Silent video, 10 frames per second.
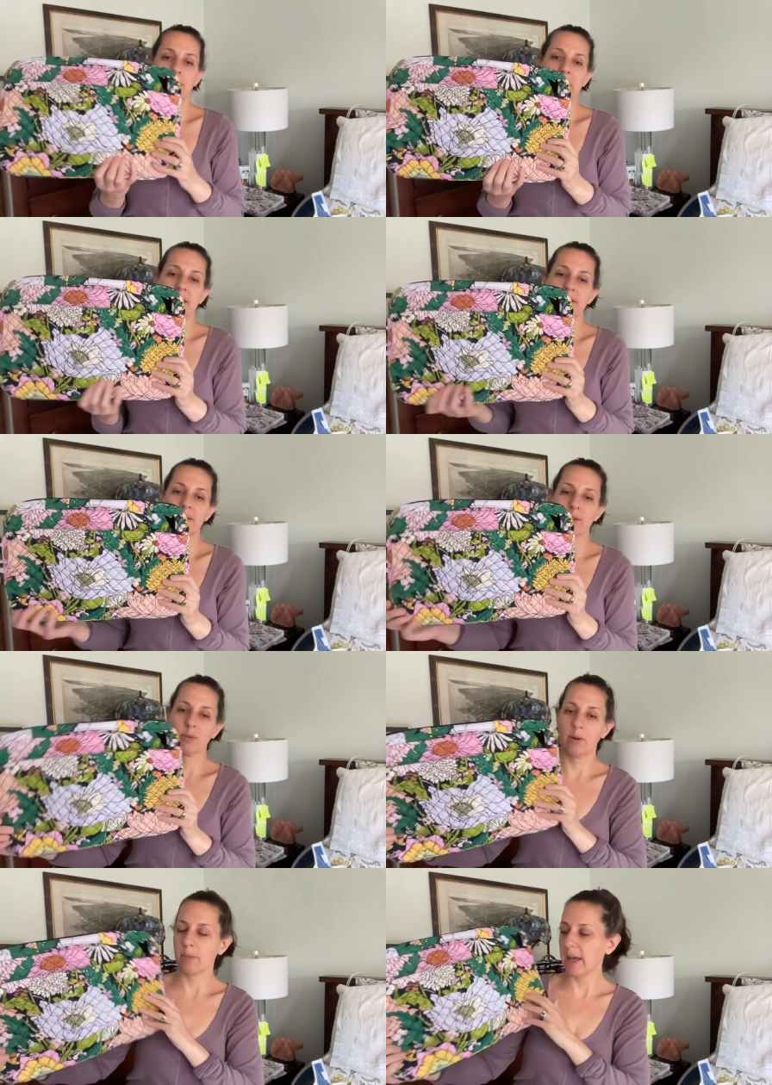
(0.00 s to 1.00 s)
because this is
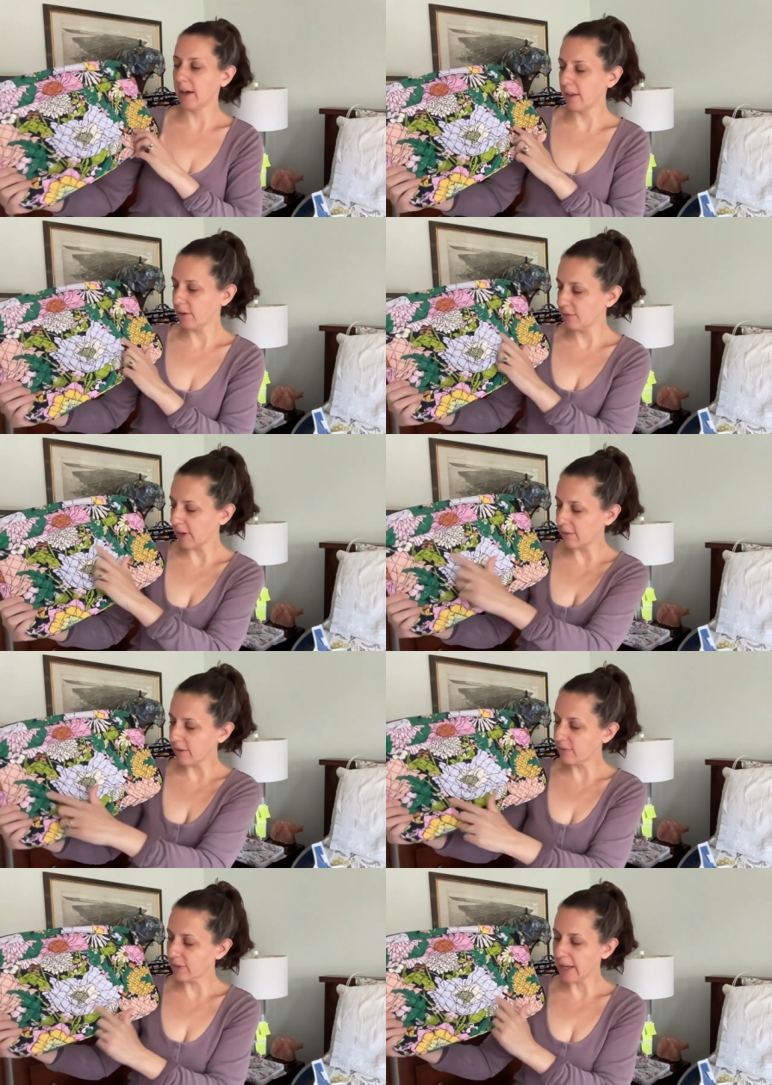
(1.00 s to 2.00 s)
one of my other
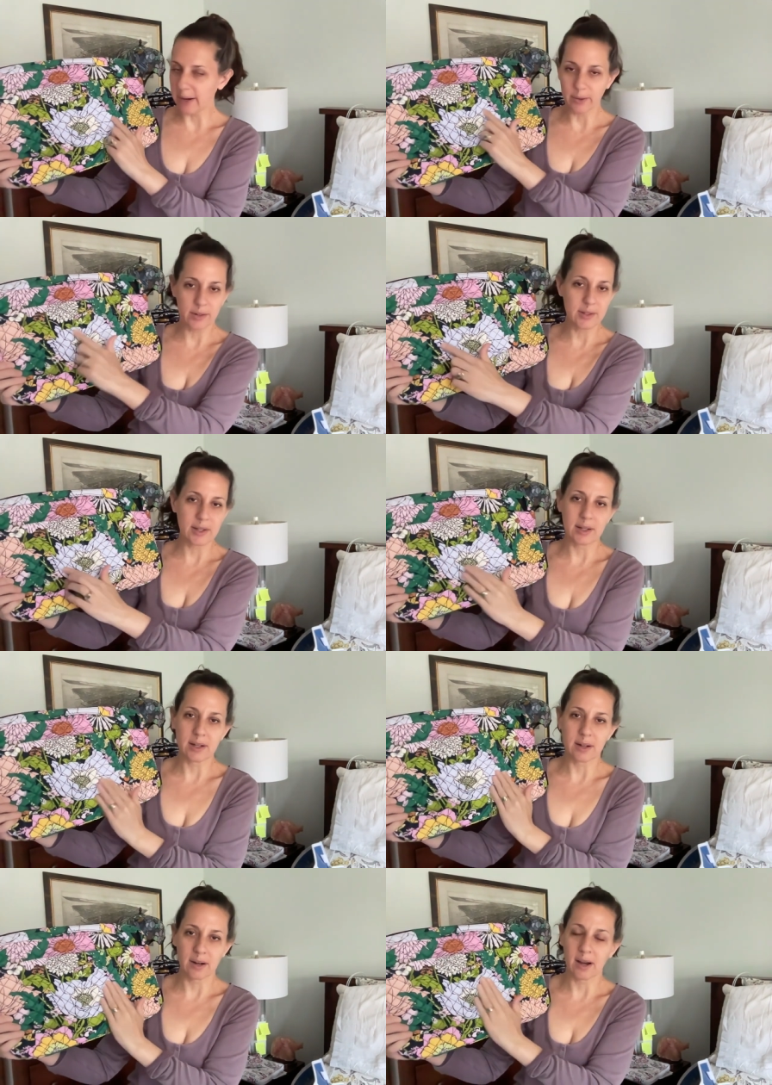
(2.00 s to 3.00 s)
favorite flowers in
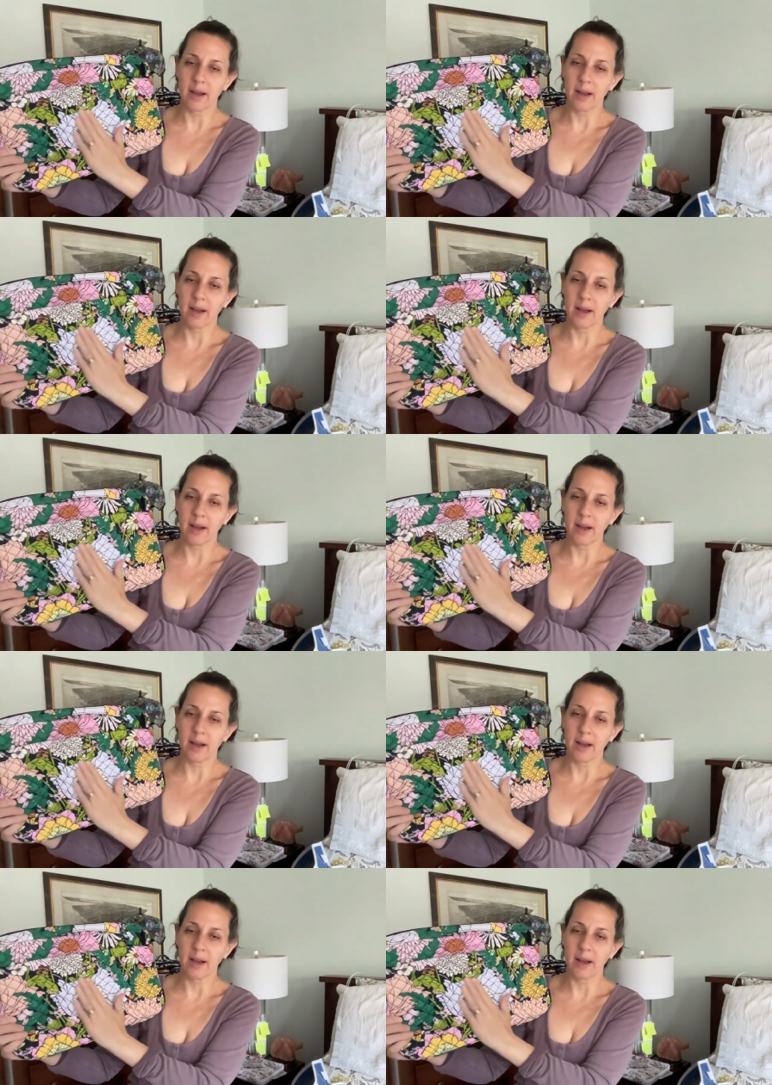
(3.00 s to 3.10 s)
here.